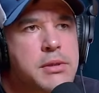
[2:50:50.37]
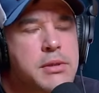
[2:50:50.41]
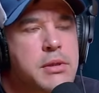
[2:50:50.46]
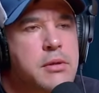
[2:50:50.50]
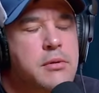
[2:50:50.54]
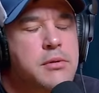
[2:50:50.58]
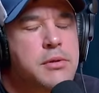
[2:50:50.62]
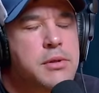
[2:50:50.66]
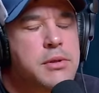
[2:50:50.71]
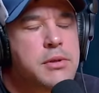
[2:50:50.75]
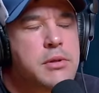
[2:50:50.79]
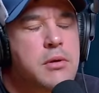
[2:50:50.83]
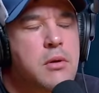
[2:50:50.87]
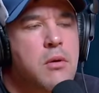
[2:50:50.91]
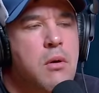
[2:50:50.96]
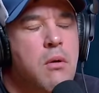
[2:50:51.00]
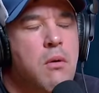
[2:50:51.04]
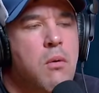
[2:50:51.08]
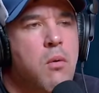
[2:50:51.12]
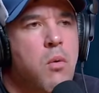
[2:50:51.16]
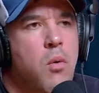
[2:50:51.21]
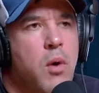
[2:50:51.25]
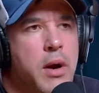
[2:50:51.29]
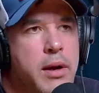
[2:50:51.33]
they're just
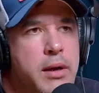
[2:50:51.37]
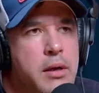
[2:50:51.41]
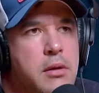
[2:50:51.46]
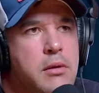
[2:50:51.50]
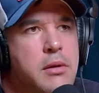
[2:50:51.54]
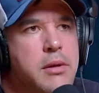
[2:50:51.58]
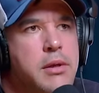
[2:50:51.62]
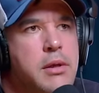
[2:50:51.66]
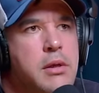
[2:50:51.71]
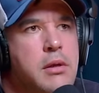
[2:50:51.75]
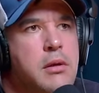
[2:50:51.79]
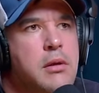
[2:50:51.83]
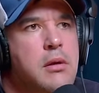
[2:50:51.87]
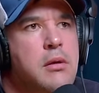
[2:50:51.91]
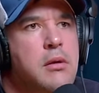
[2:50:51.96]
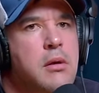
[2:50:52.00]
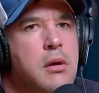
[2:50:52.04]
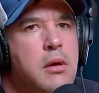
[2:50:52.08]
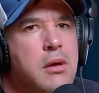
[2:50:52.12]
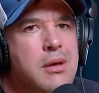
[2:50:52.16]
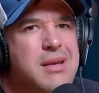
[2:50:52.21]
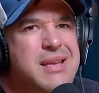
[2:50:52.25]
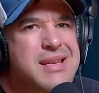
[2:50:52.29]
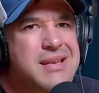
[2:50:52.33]
quietly
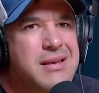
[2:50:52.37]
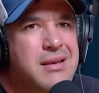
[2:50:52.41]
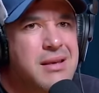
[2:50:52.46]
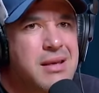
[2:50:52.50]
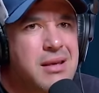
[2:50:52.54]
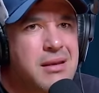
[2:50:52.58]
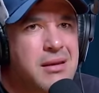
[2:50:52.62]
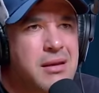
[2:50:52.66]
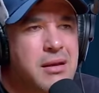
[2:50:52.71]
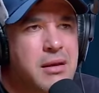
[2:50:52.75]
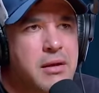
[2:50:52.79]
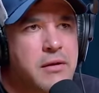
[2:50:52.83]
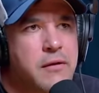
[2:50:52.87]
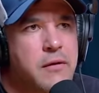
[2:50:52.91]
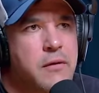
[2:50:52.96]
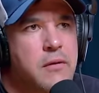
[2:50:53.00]
eating it.